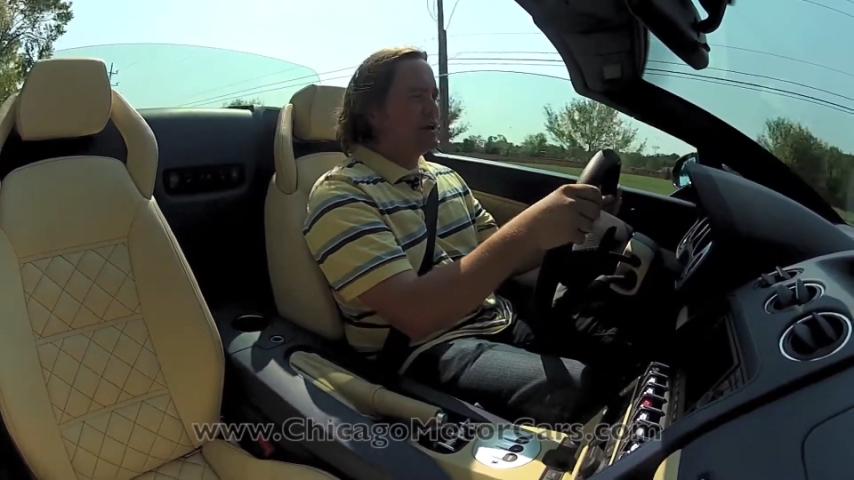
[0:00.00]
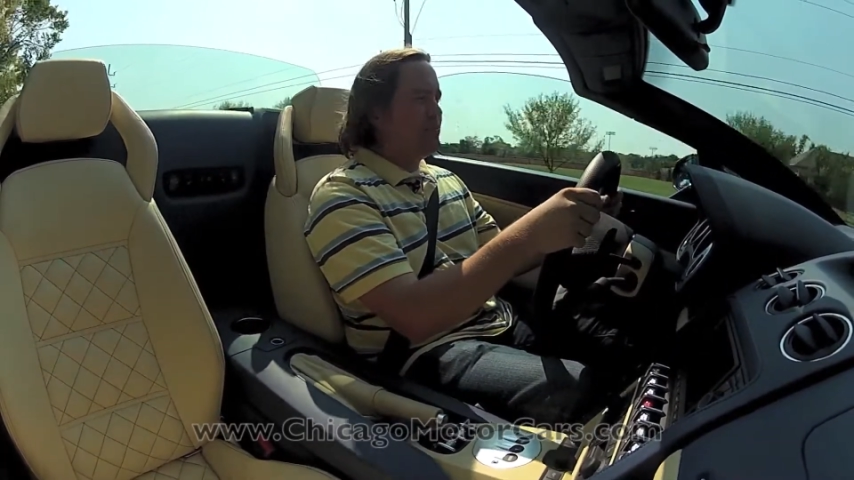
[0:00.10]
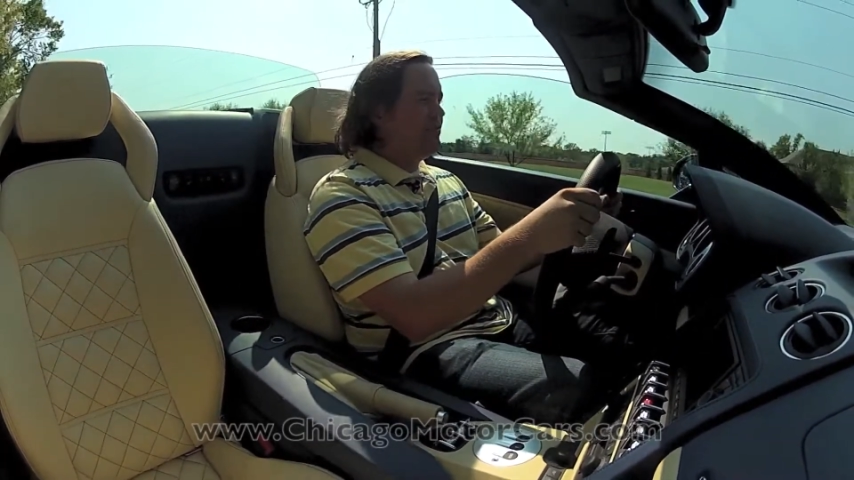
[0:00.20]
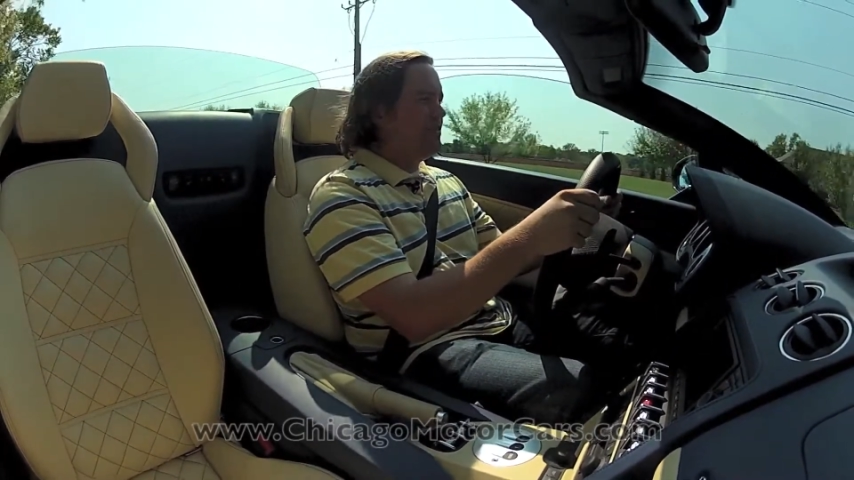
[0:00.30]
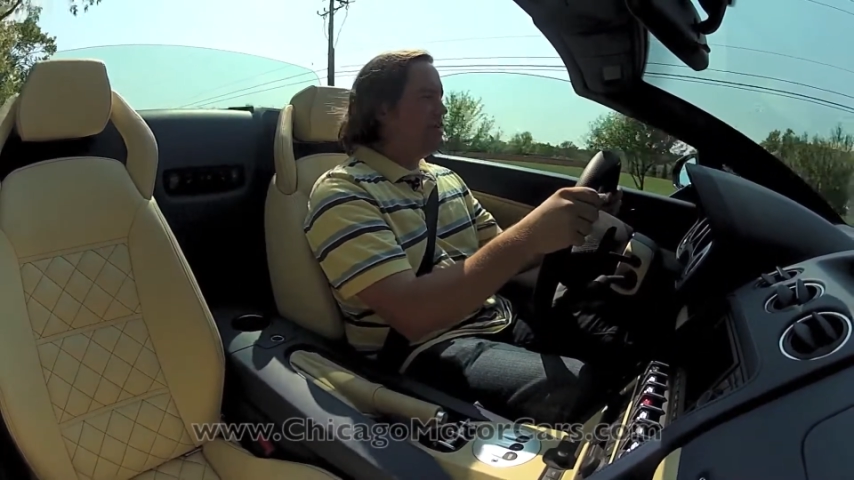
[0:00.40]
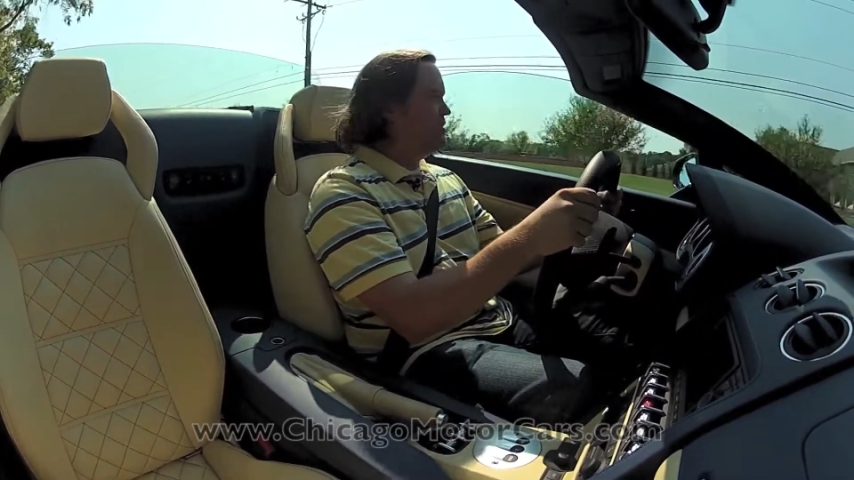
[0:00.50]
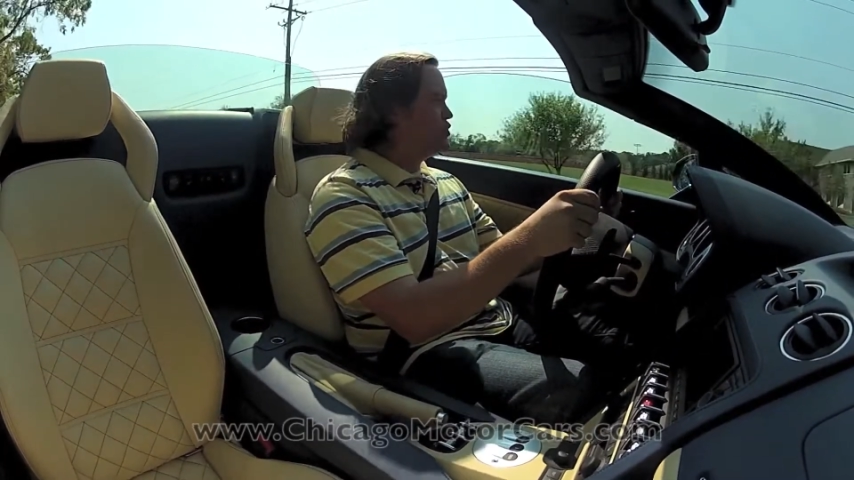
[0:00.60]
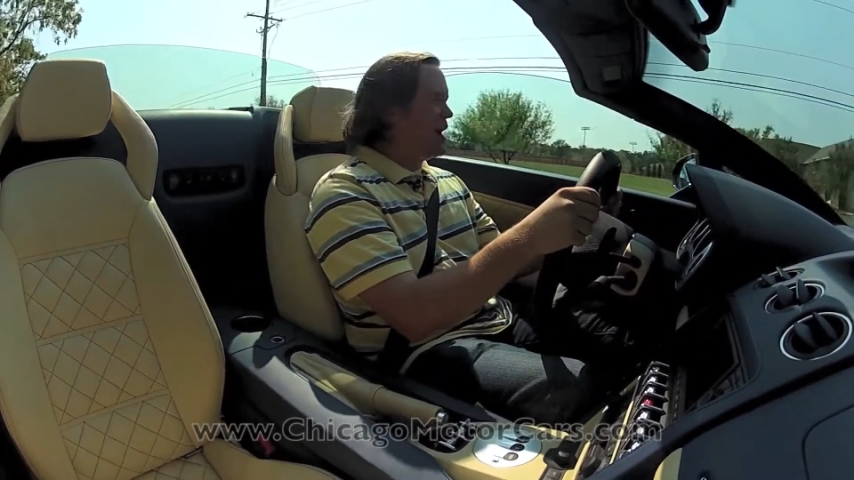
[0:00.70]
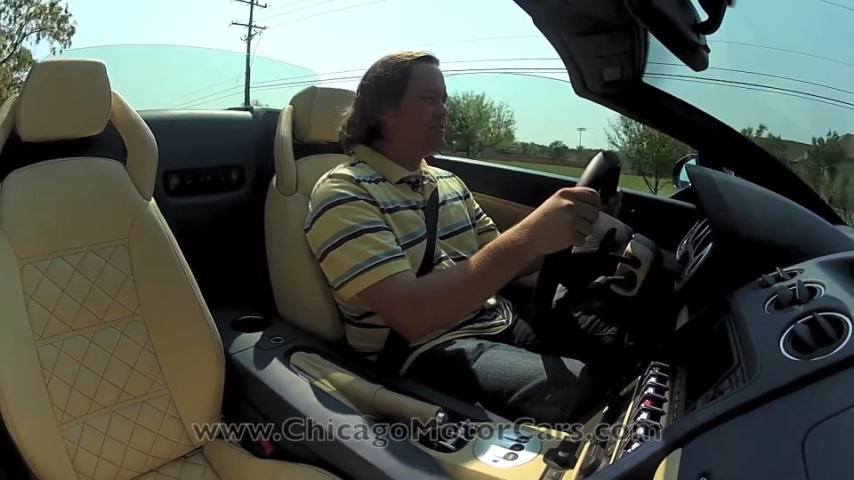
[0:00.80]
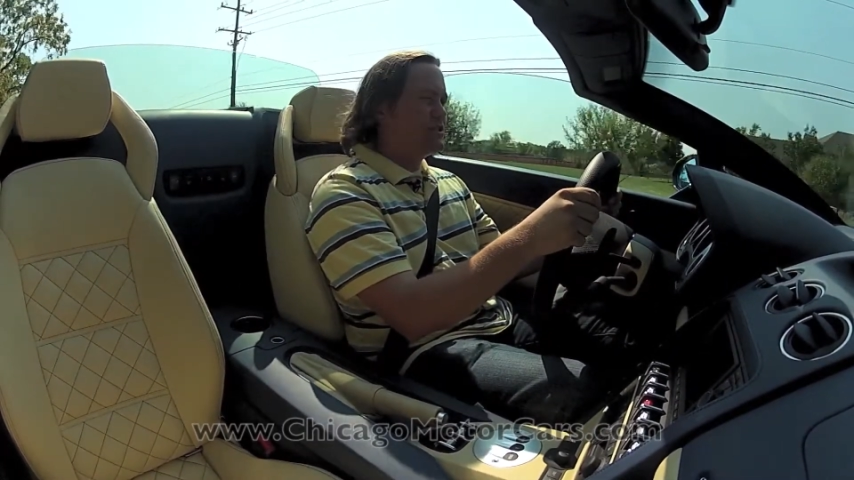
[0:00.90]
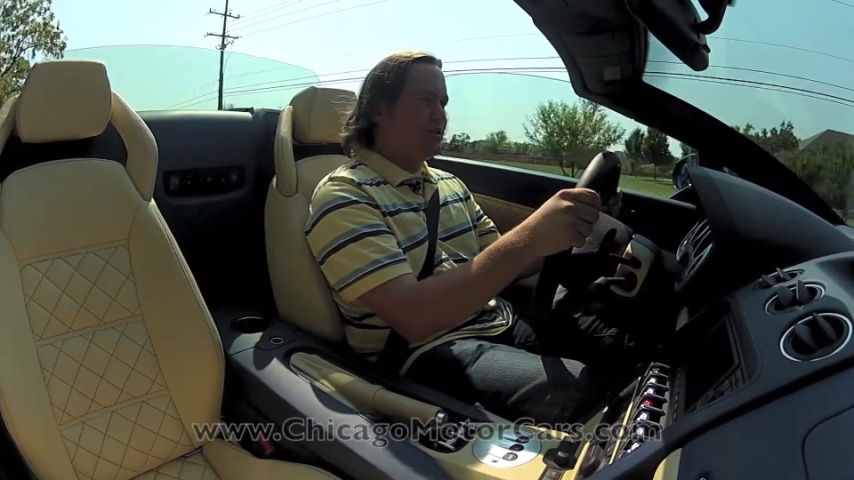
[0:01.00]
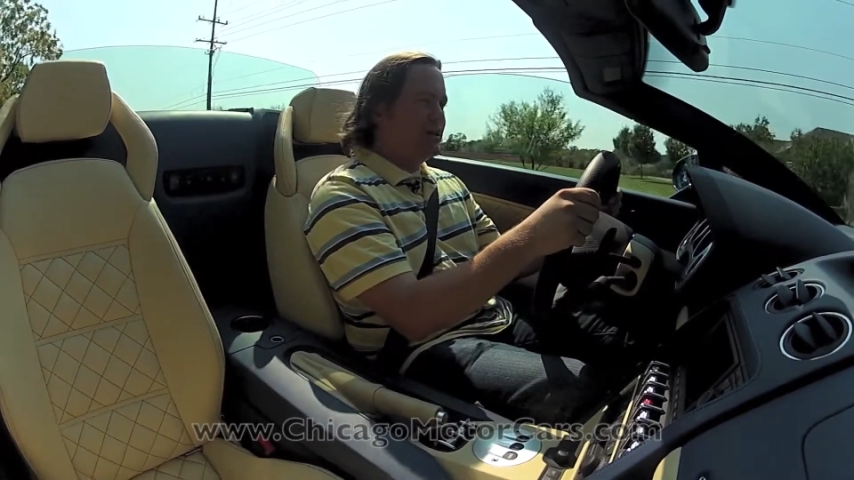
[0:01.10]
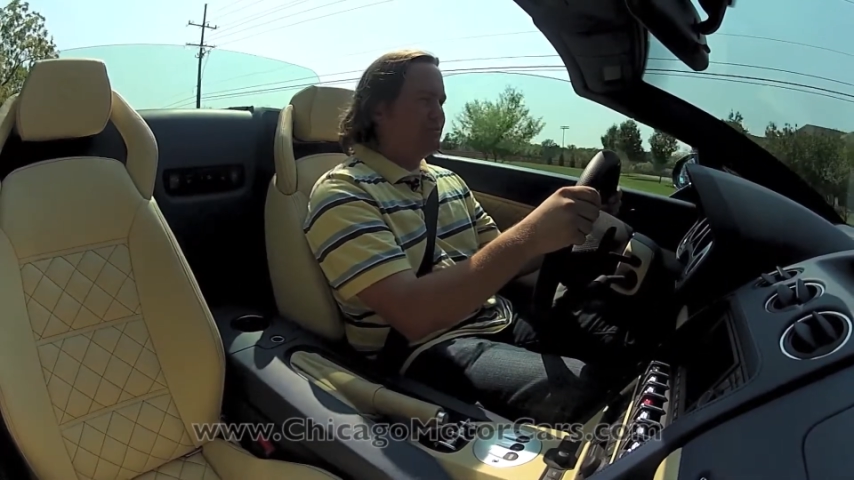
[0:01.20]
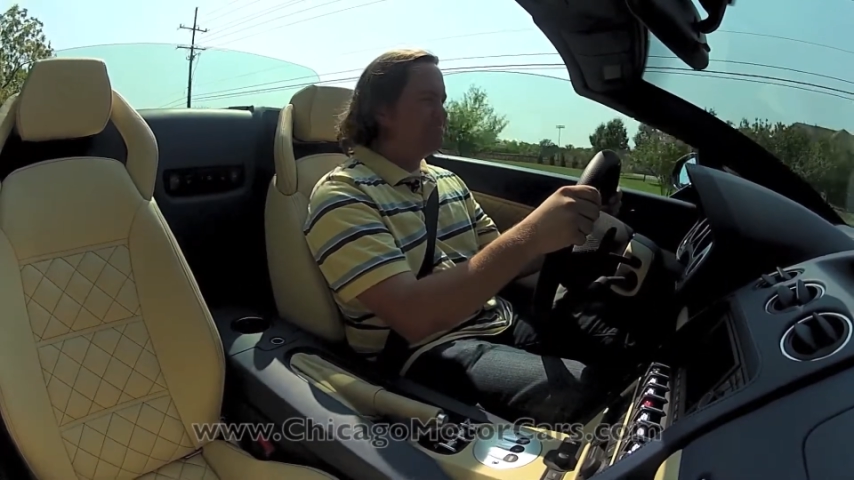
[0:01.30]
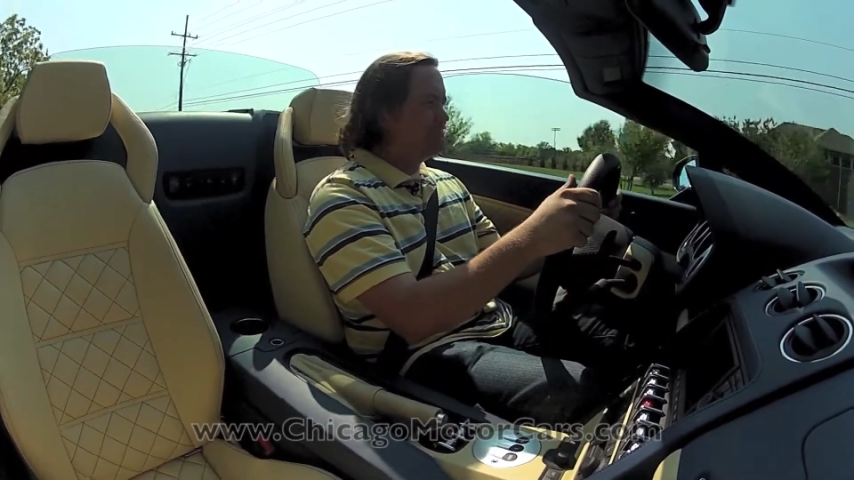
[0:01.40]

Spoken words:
comfy, drives great,